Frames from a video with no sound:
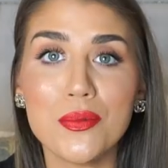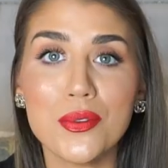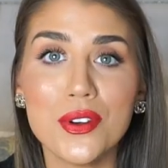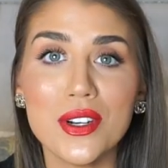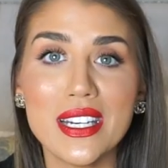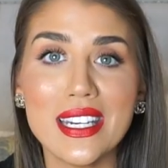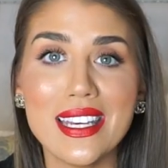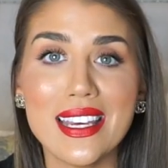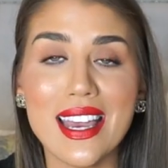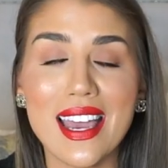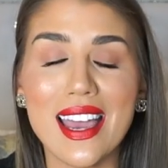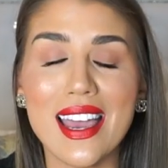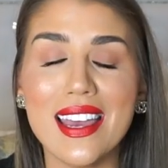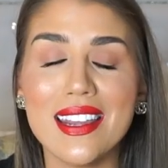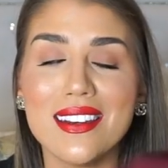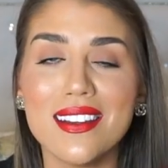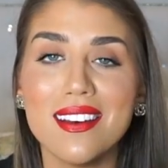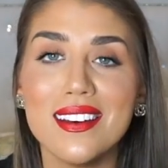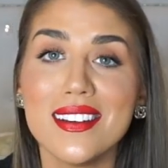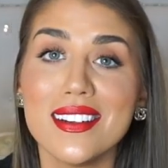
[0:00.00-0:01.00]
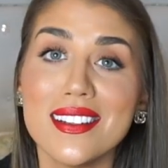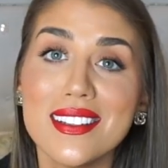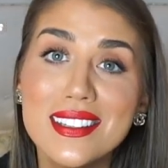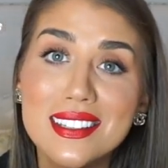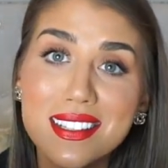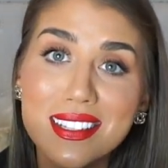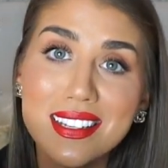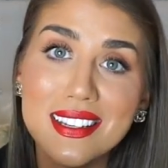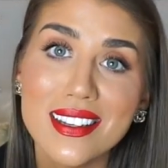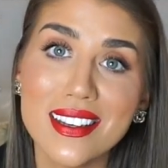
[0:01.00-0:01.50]
pretty and
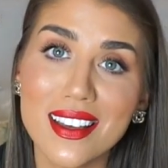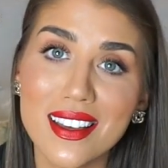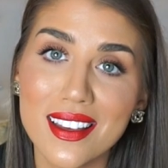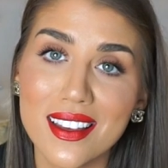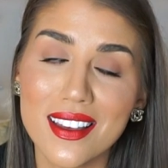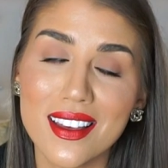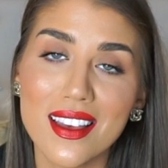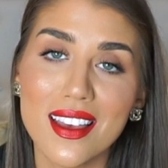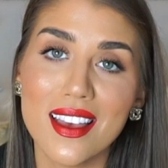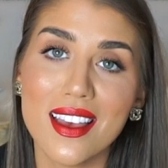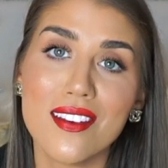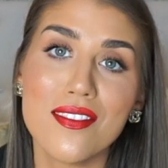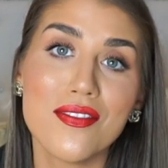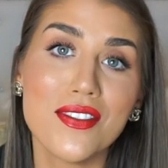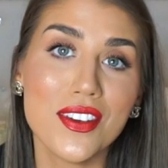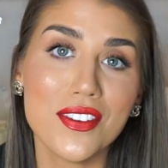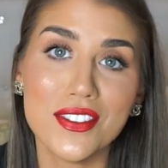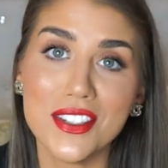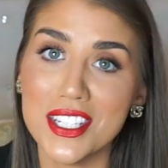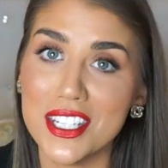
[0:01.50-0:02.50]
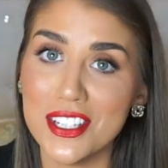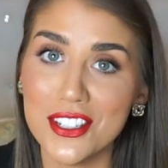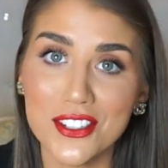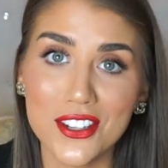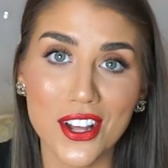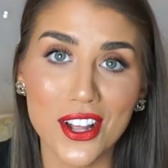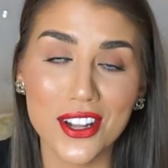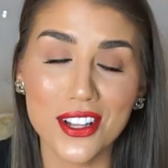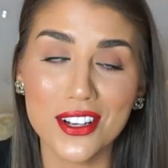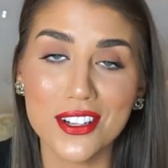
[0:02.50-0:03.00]
honestly,
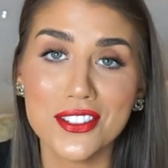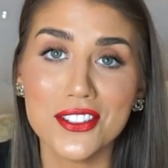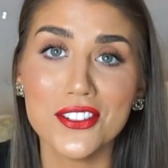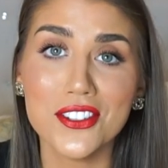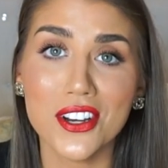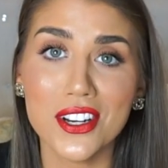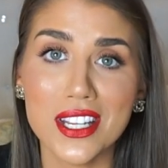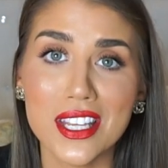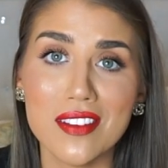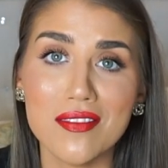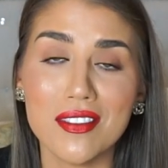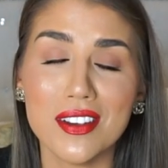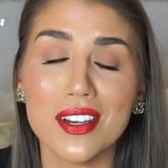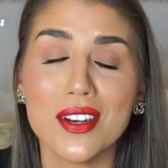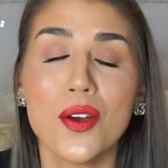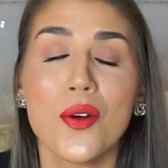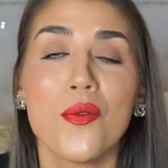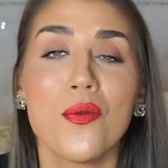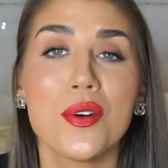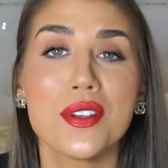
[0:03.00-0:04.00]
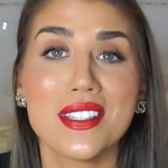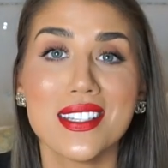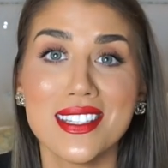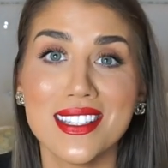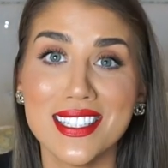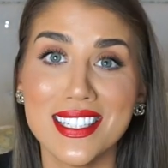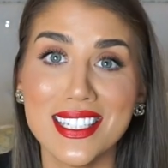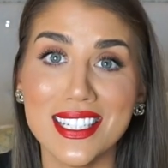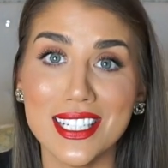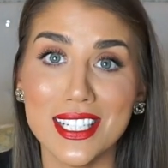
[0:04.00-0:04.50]
$15, not even, was a
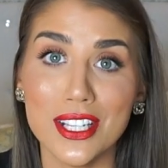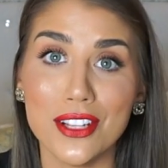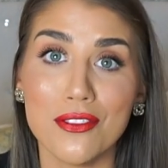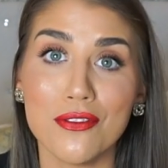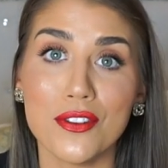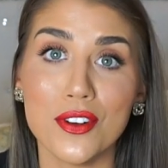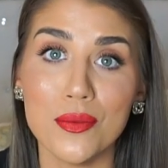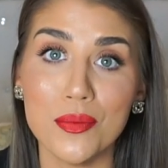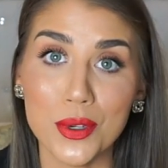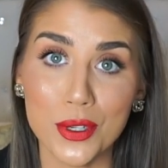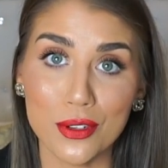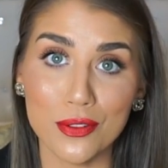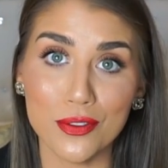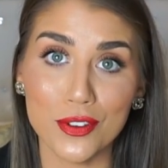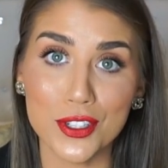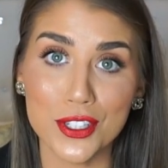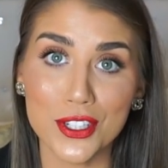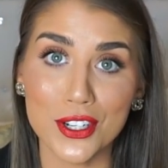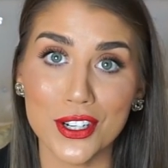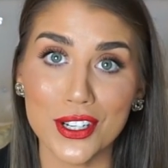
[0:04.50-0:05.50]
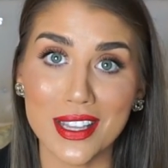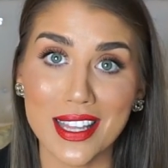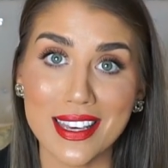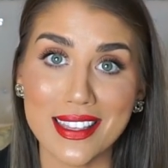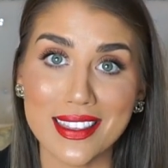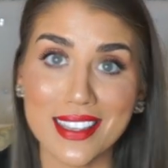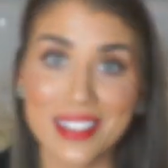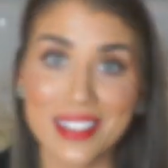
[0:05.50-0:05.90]
steal for a beautiful skirt like